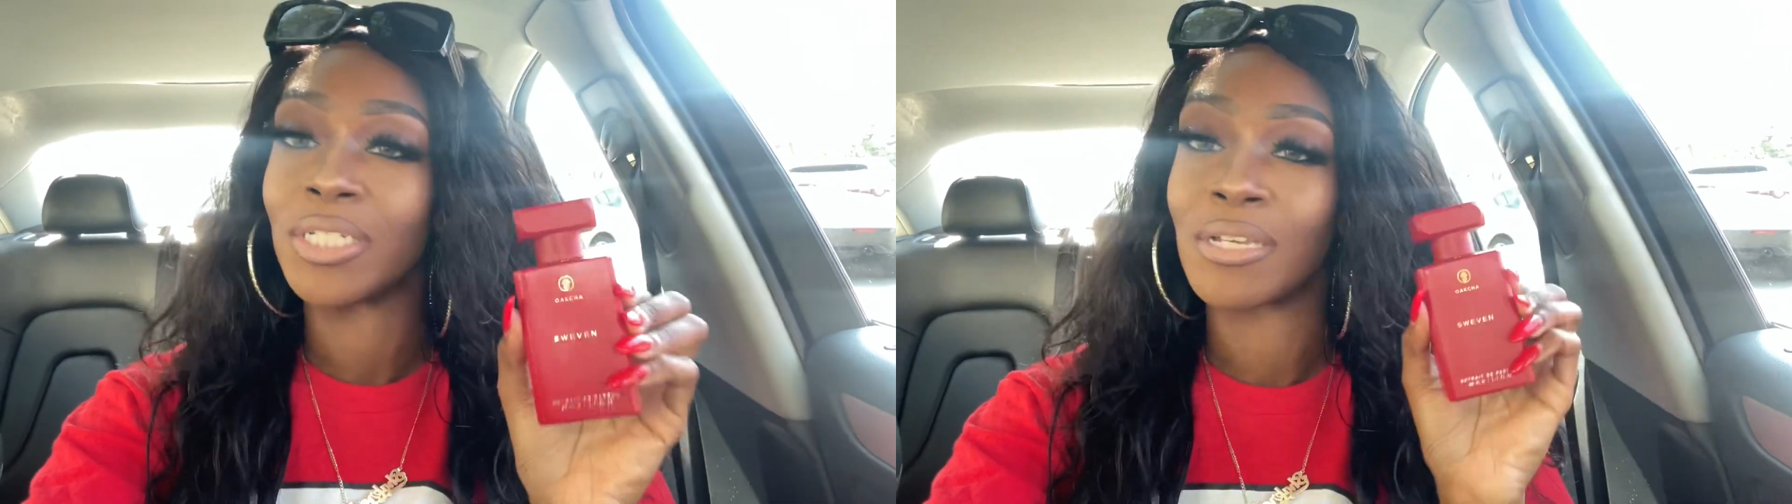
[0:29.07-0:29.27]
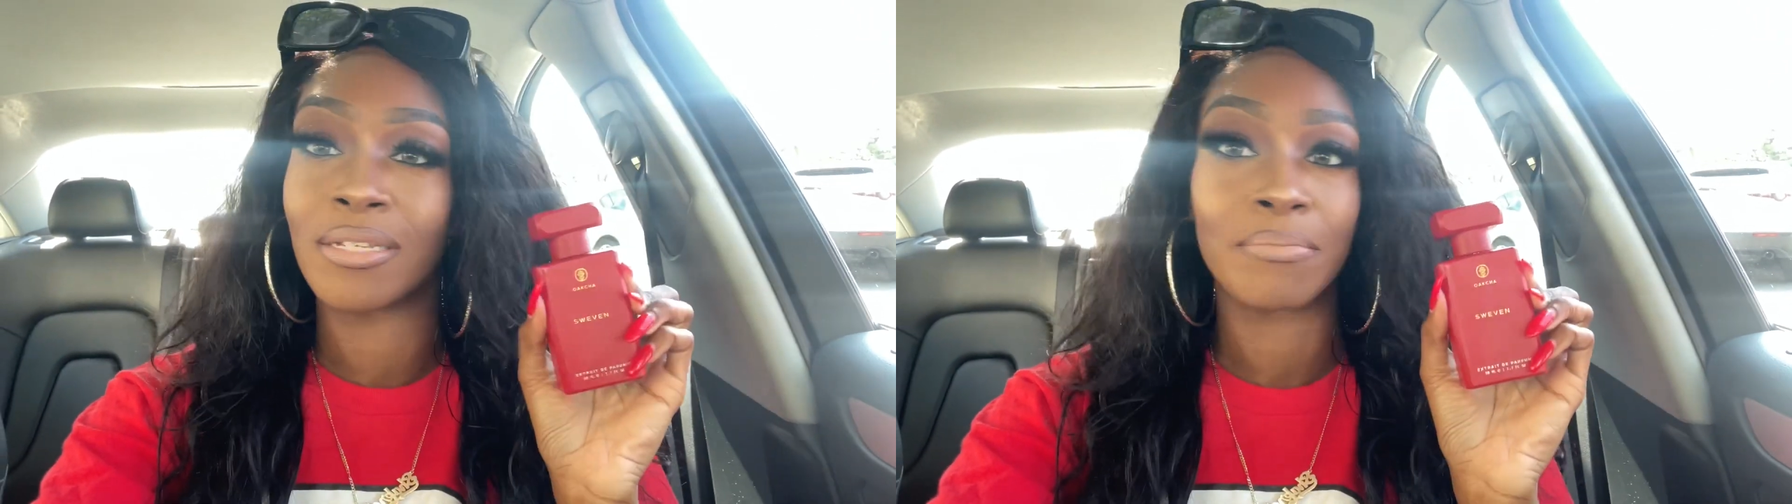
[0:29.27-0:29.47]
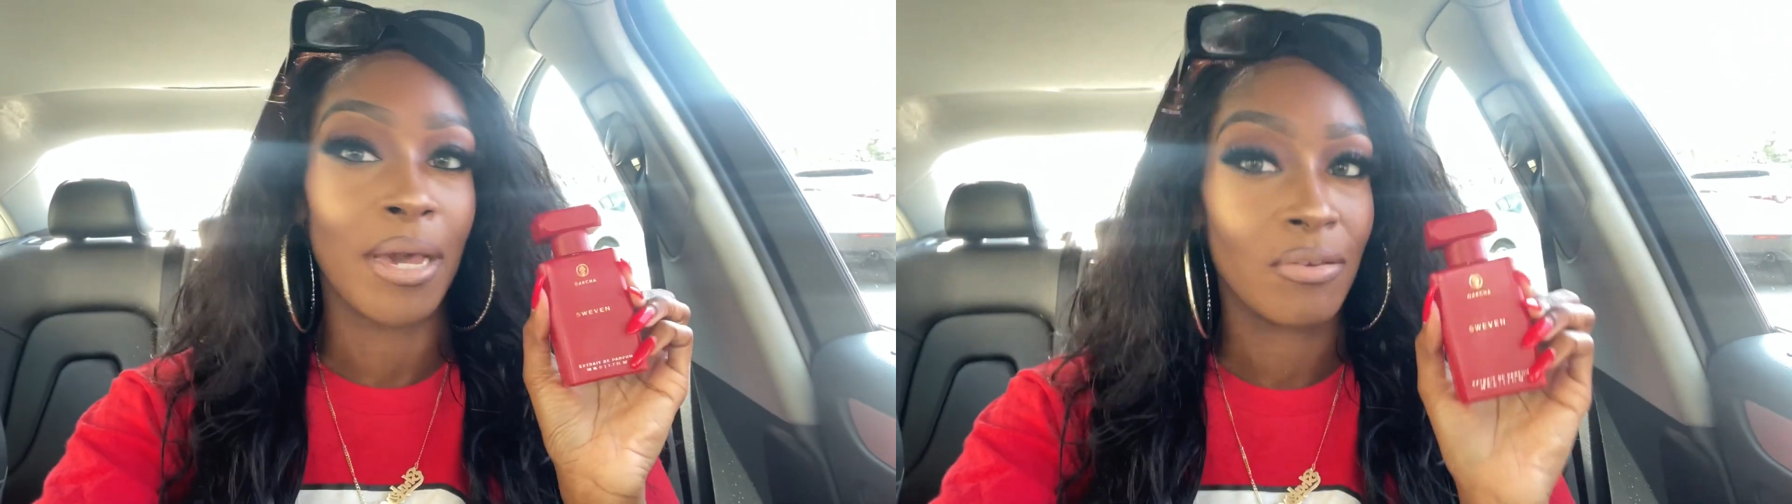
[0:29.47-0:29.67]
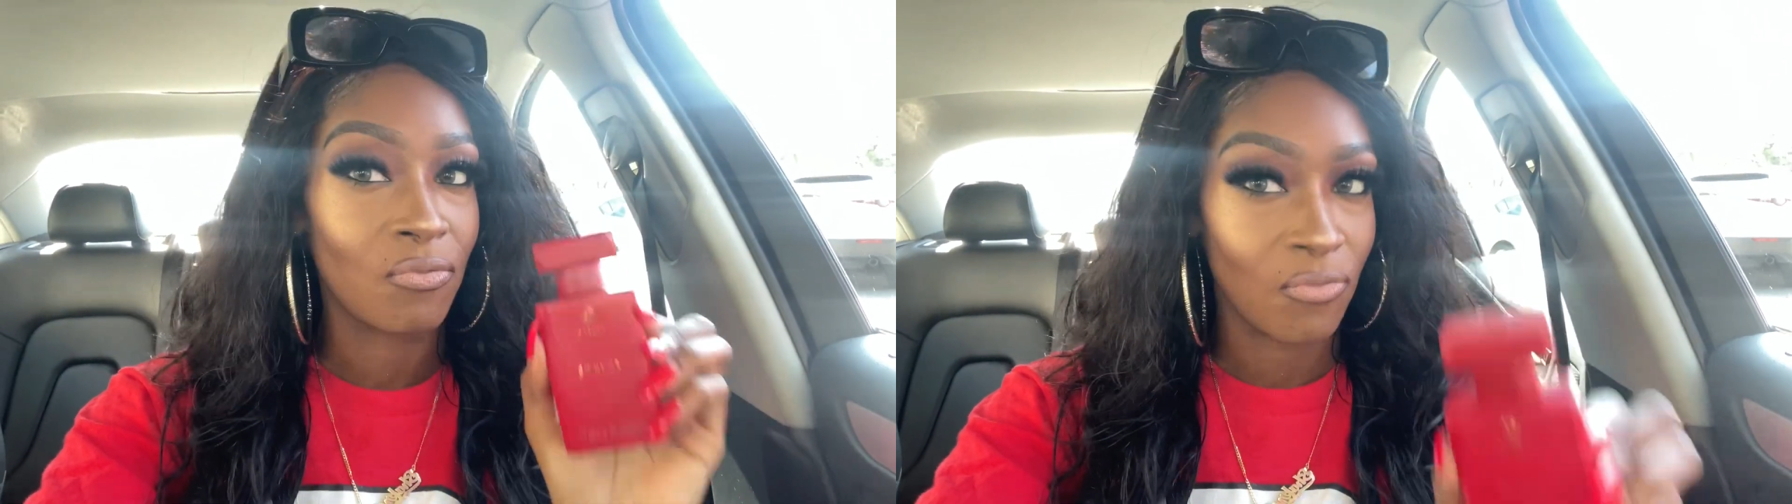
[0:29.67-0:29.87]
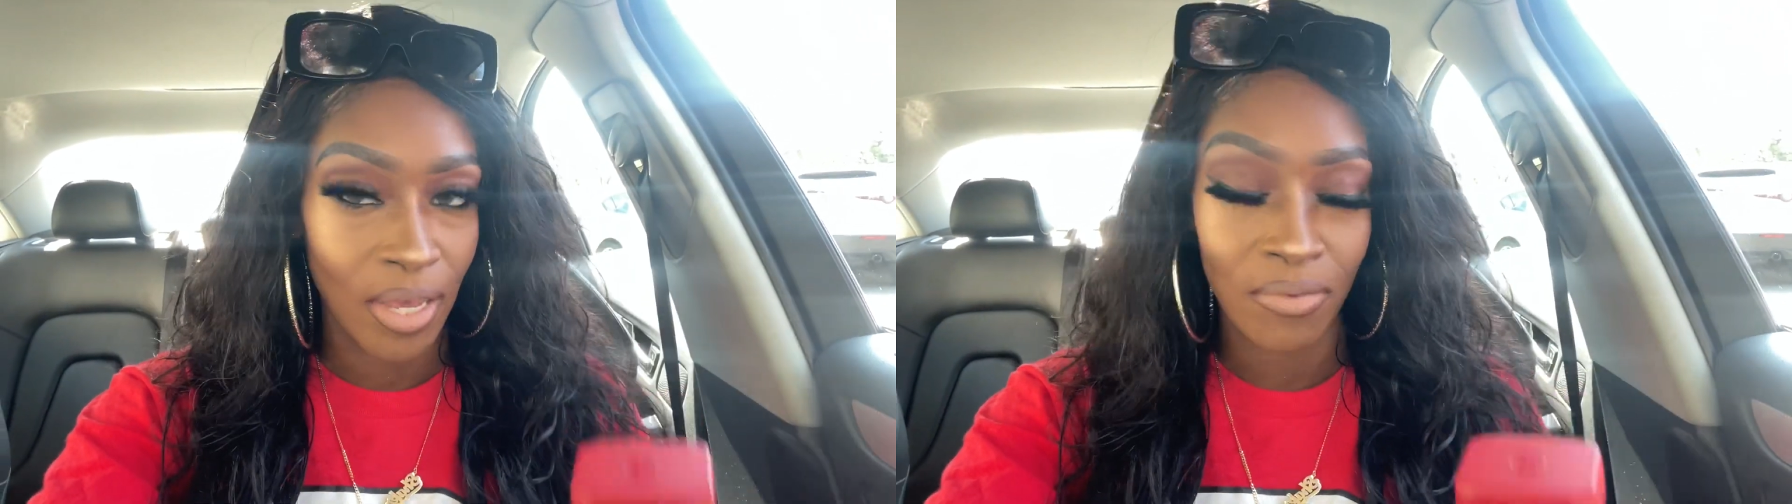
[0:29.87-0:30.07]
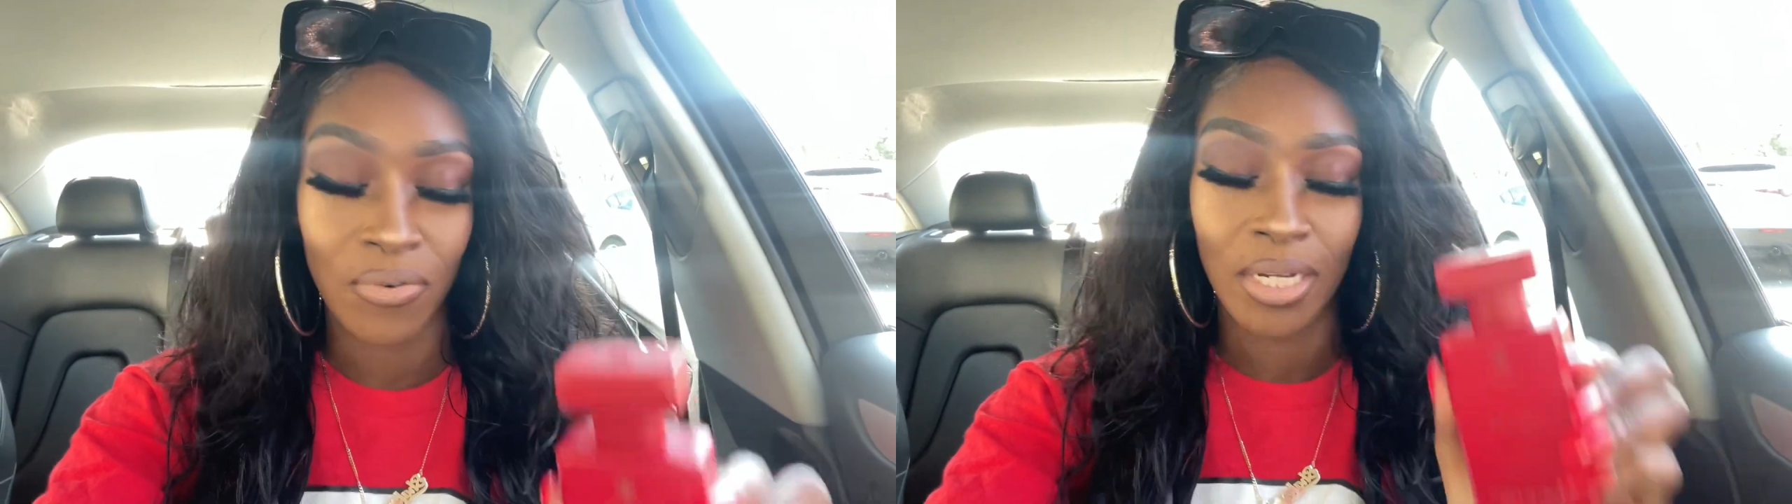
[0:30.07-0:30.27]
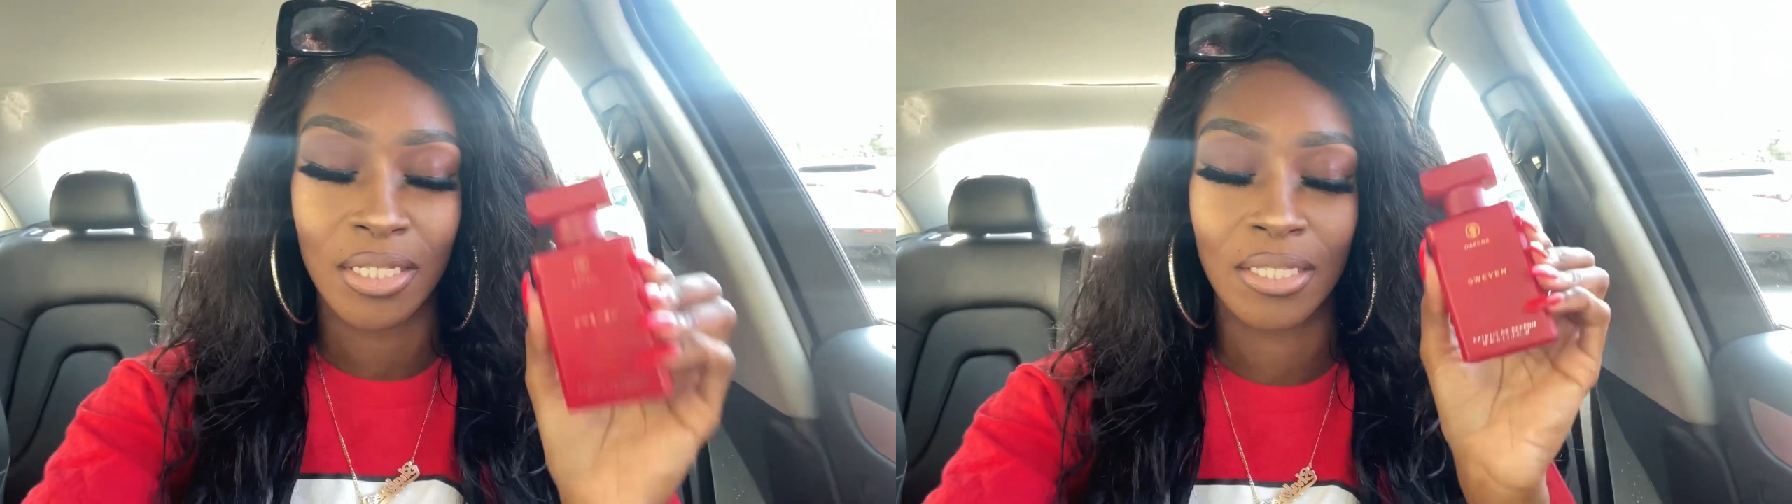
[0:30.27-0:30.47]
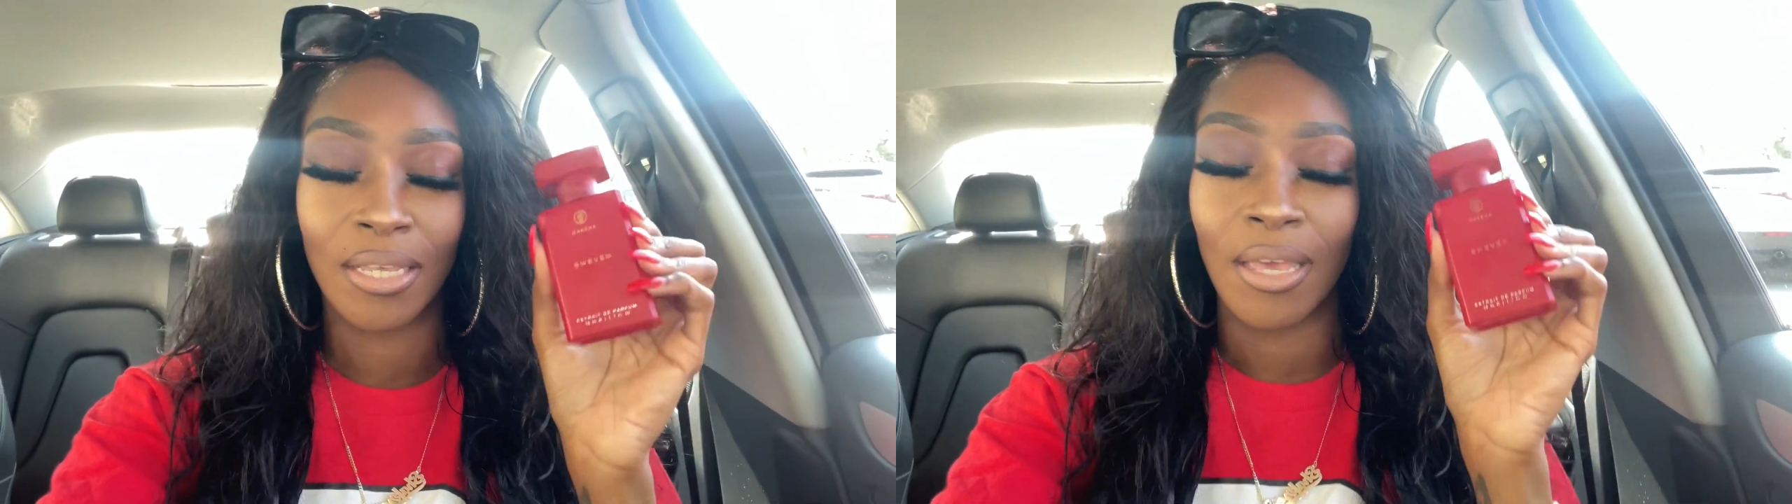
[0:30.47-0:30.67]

which is my favorite